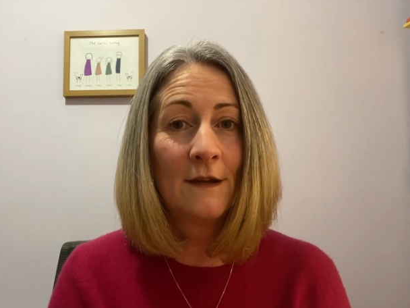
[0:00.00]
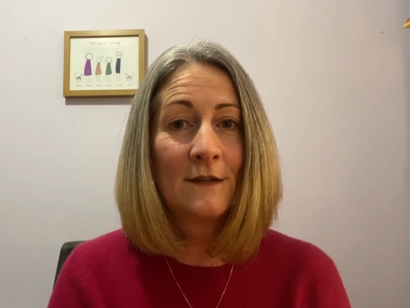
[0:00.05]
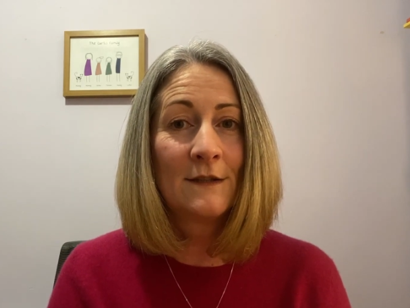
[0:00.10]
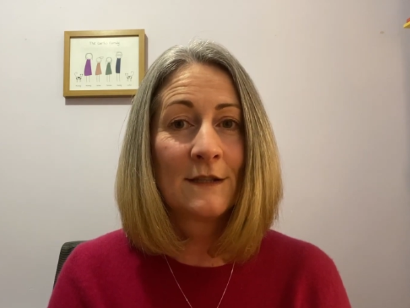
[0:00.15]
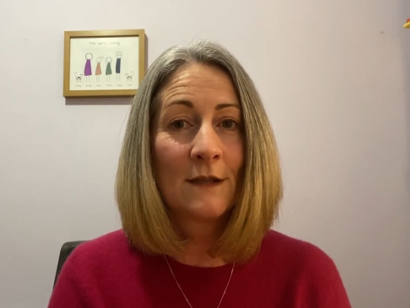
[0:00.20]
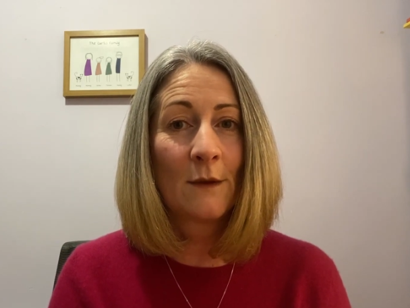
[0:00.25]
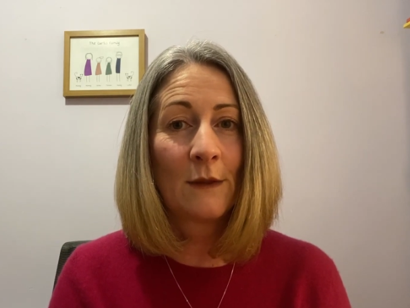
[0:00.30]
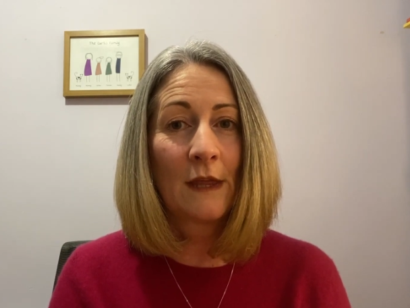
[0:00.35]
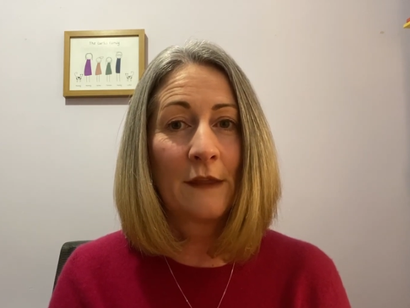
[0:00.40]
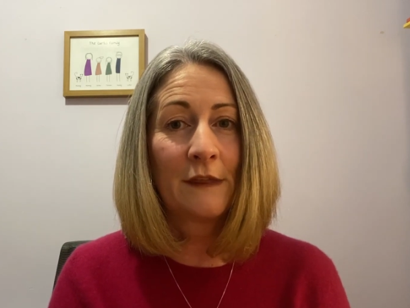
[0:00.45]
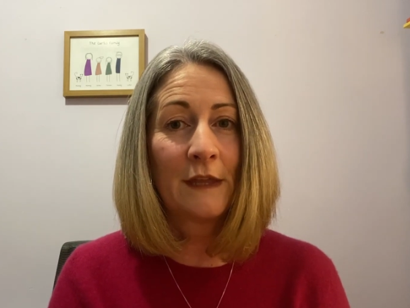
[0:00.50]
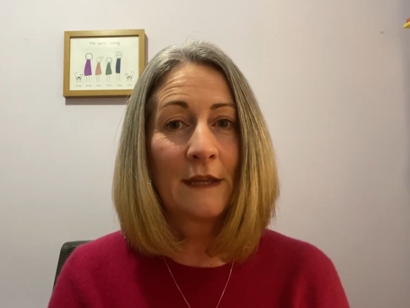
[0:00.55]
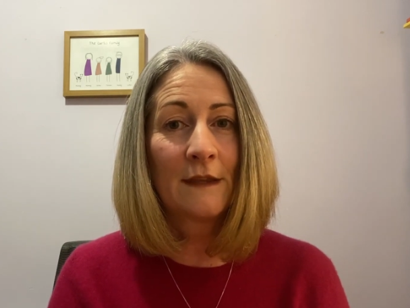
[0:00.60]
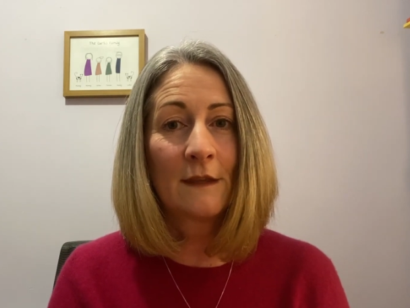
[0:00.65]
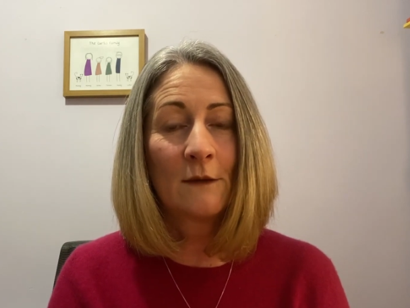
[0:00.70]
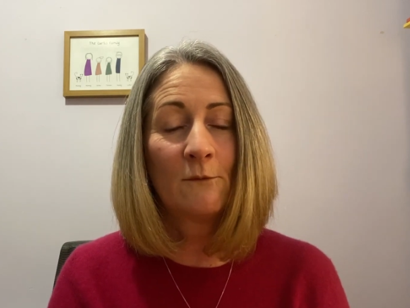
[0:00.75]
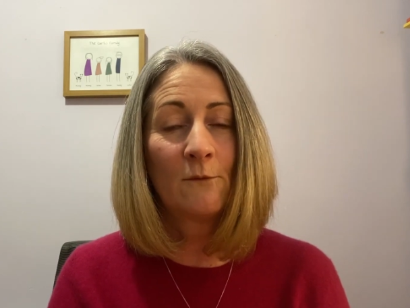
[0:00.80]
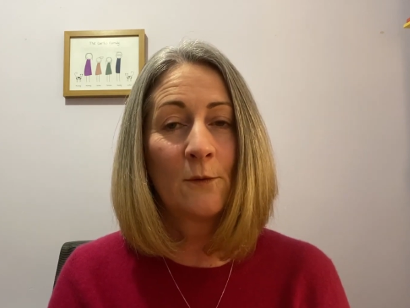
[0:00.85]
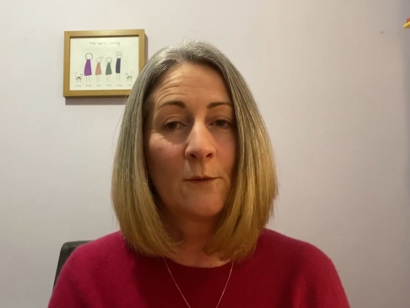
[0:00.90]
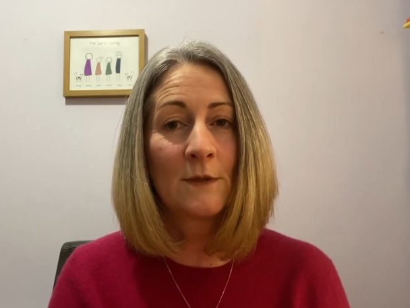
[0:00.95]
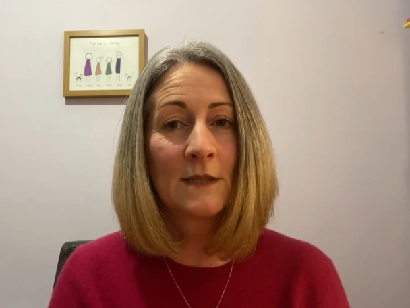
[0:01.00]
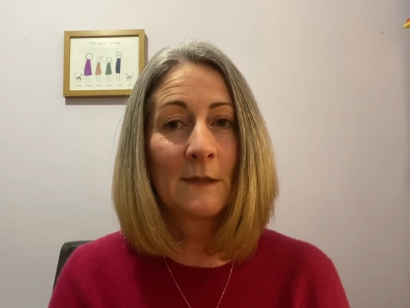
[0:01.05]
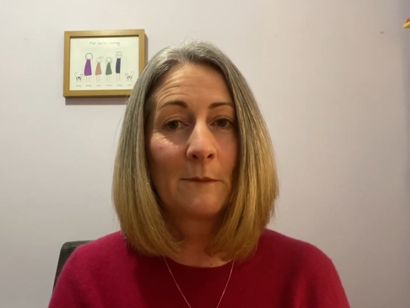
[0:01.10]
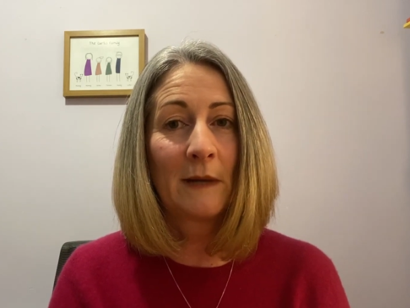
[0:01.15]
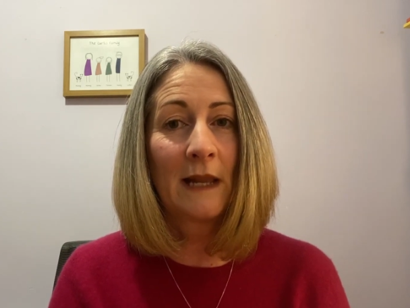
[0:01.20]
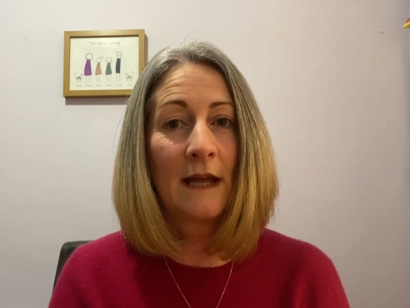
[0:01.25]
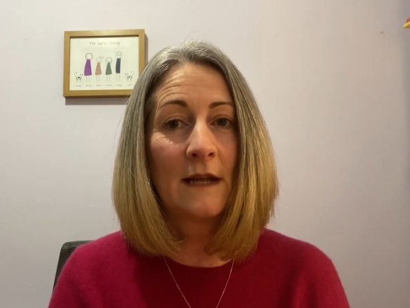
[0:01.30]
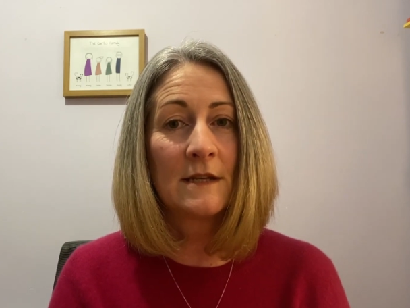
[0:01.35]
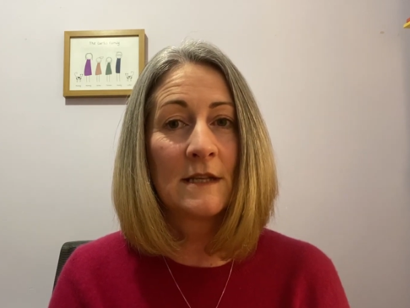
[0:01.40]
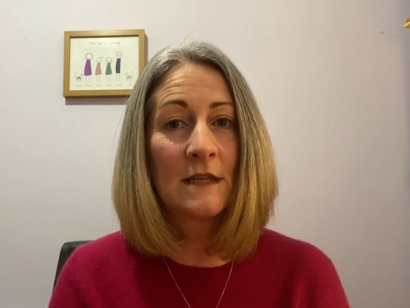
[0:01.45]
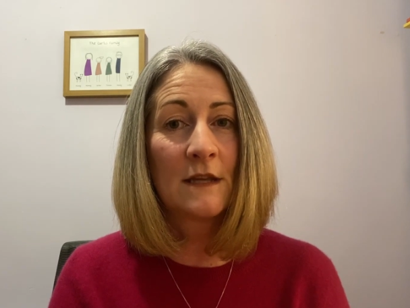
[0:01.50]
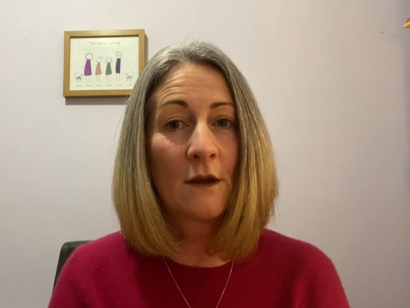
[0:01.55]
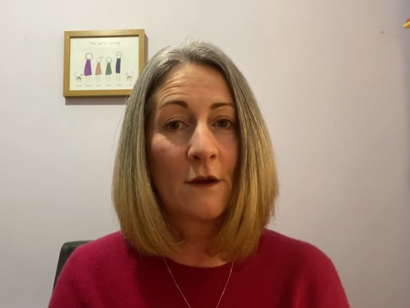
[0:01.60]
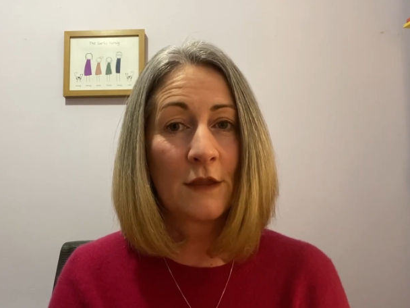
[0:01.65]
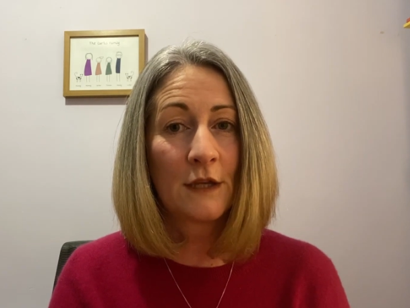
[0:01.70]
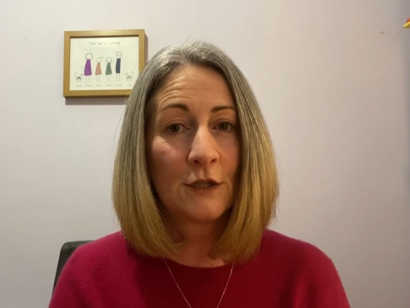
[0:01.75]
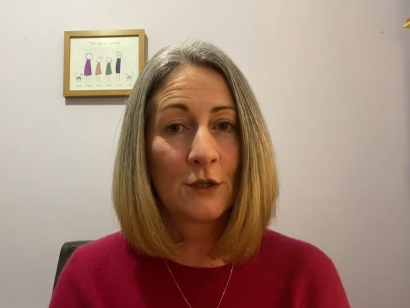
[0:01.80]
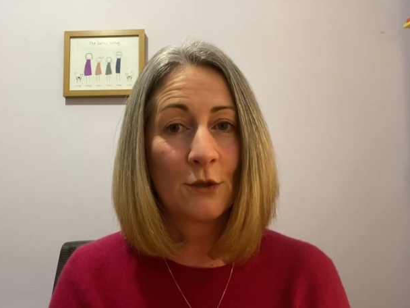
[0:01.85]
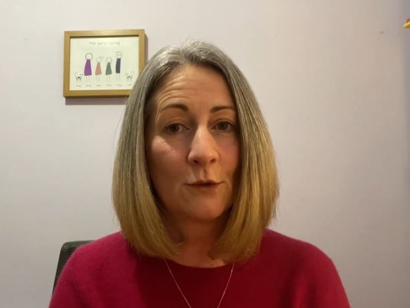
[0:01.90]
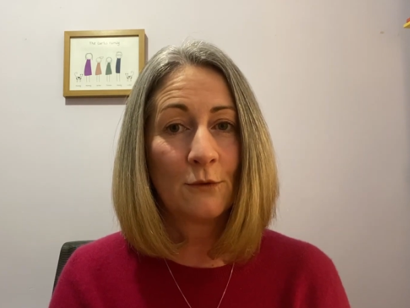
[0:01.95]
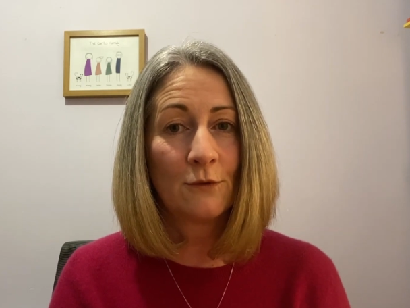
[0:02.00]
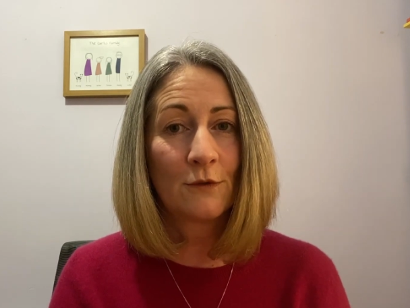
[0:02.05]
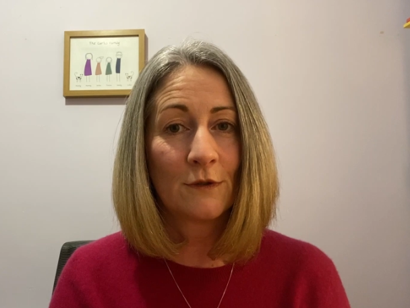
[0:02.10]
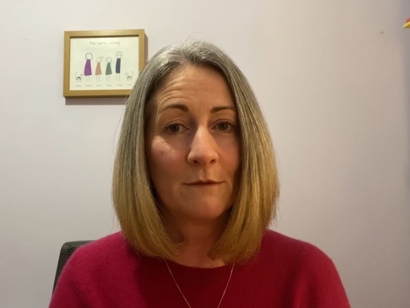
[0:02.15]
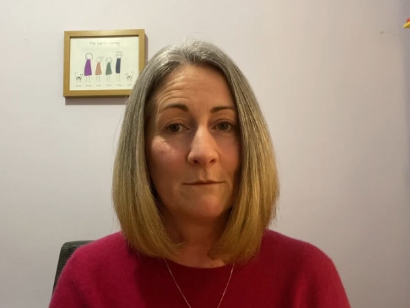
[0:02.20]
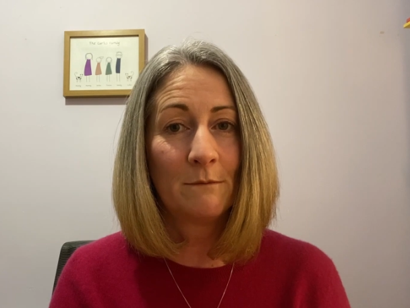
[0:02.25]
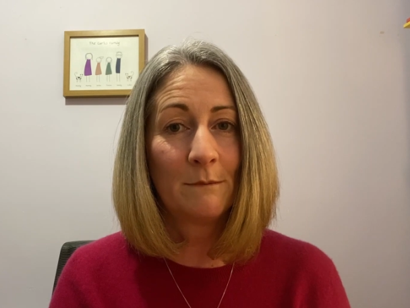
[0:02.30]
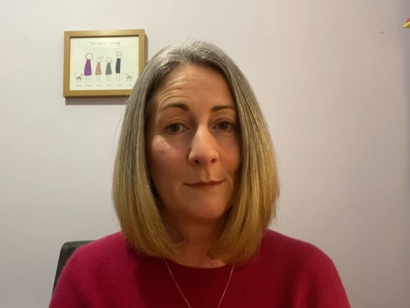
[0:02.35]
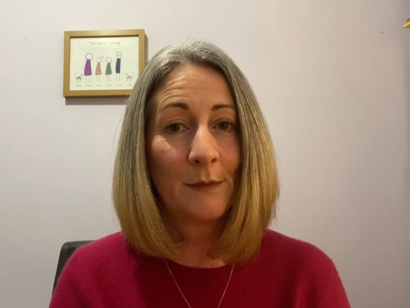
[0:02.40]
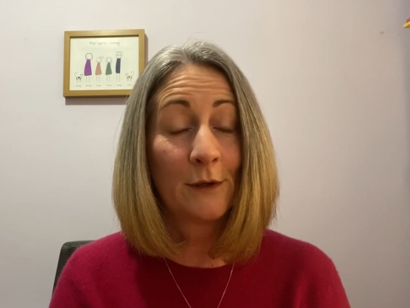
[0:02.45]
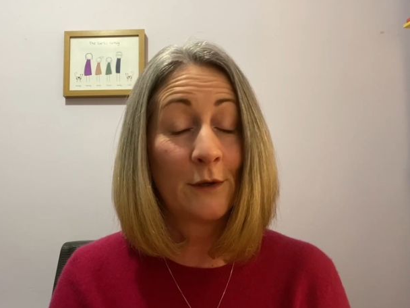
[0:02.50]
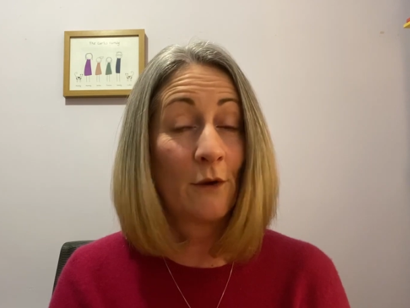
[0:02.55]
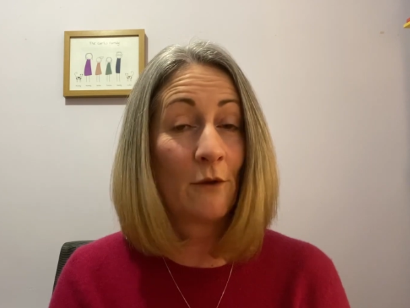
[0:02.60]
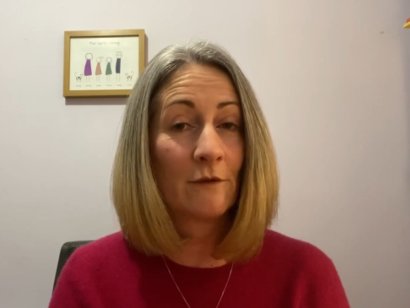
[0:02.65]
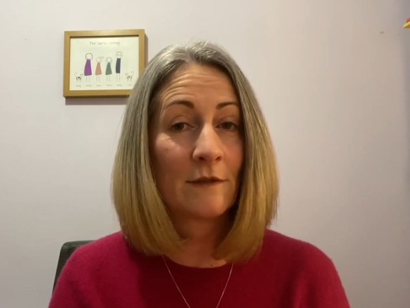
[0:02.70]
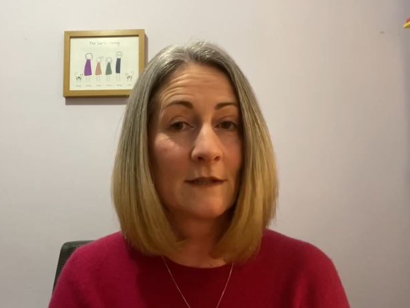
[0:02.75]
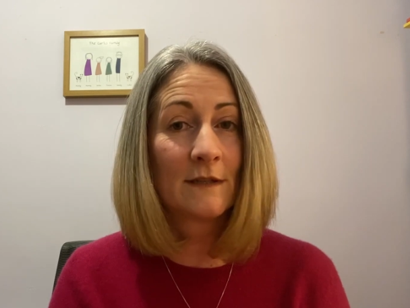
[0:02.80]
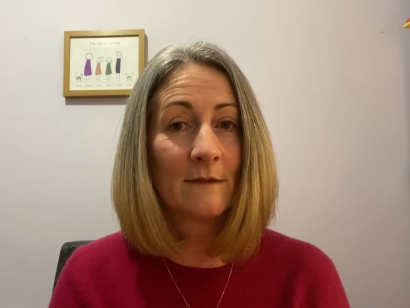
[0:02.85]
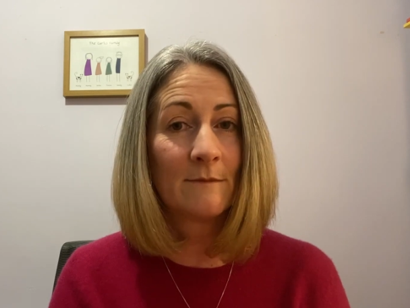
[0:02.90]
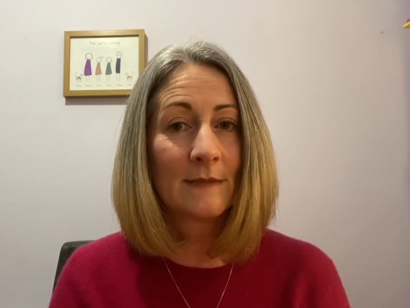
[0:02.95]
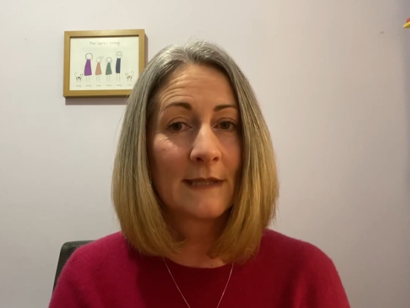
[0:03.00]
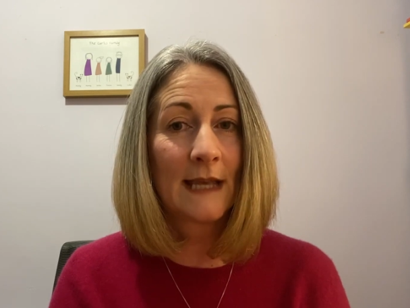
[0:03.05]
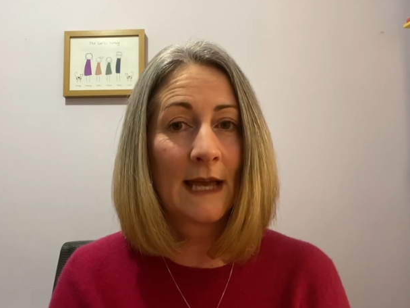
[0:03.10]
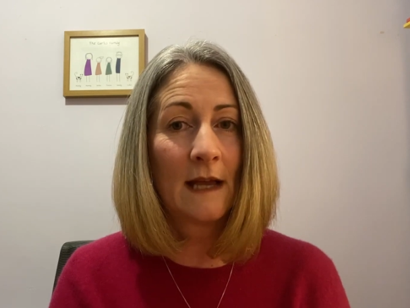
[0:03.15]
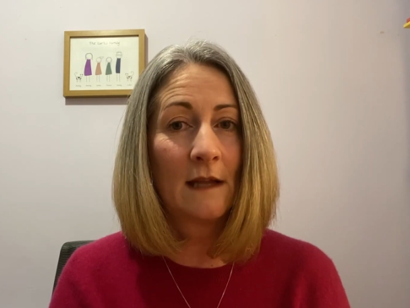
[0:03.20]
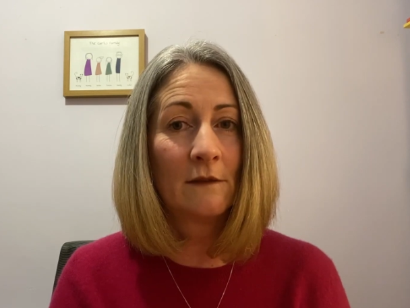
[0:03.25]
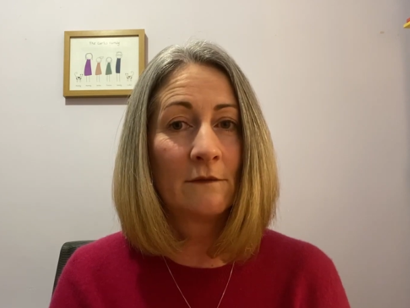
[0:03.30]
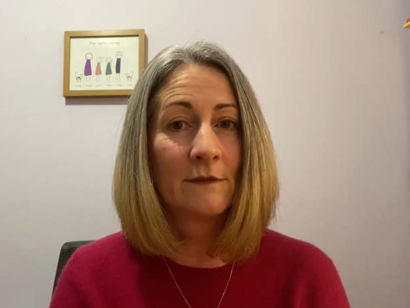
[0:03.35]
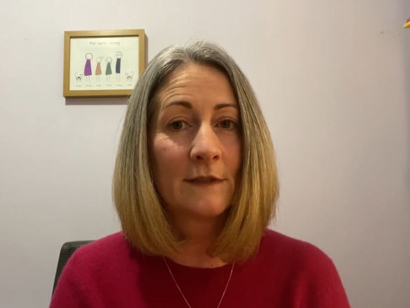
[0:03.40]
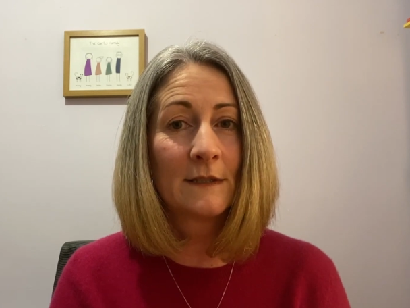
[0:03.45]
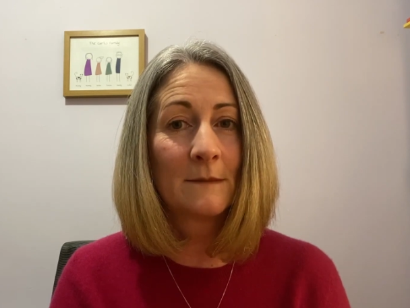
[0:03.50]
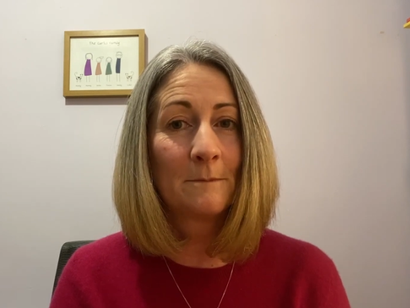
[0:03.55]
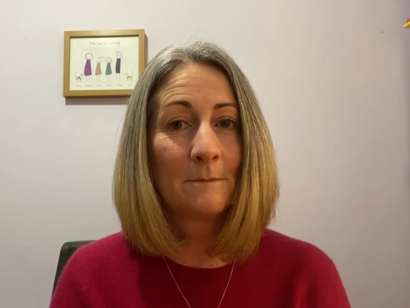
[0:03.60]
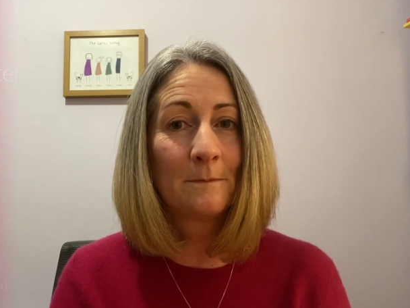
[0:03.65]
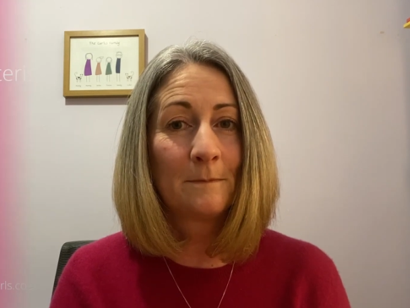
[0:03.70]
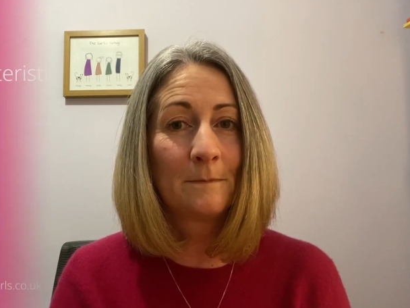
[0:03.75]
so they think that rules apply to the other children, but not to themselves.